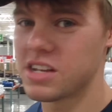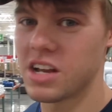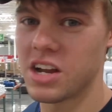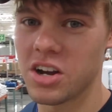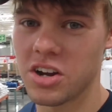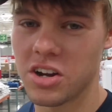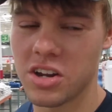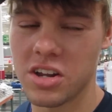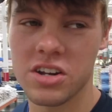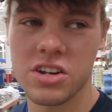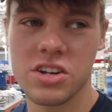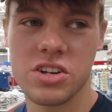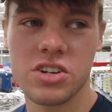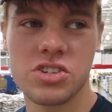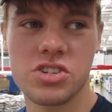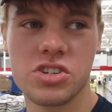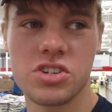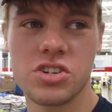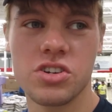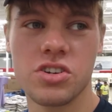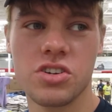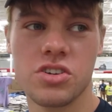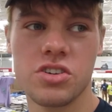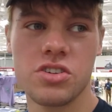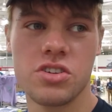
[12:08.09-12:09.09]
air
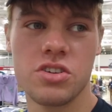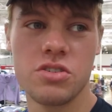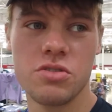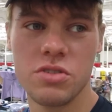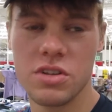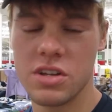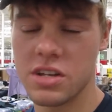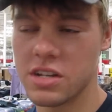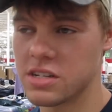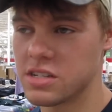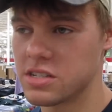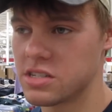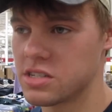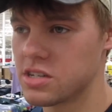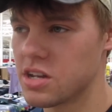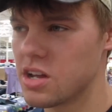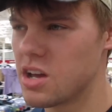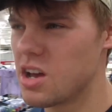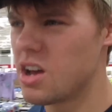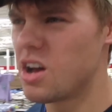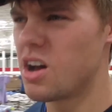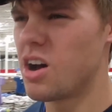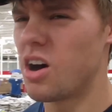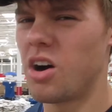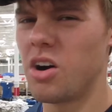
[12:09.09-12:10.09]
conditioner units,
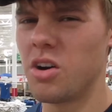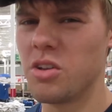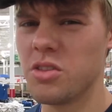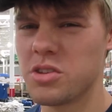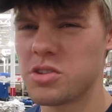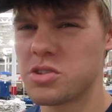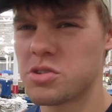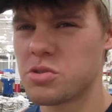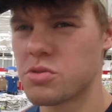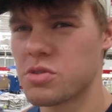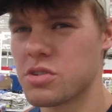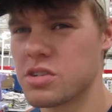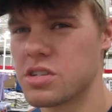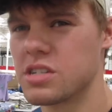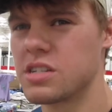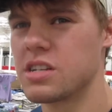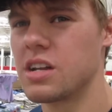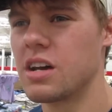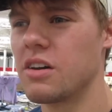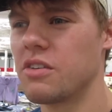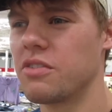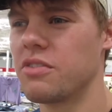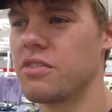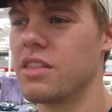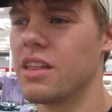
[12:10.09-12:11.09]
all the sort of
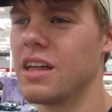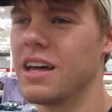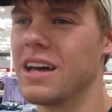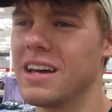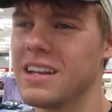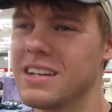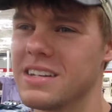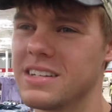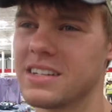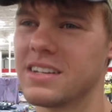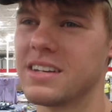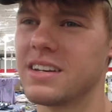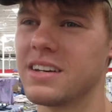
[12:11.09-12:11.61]
stuff that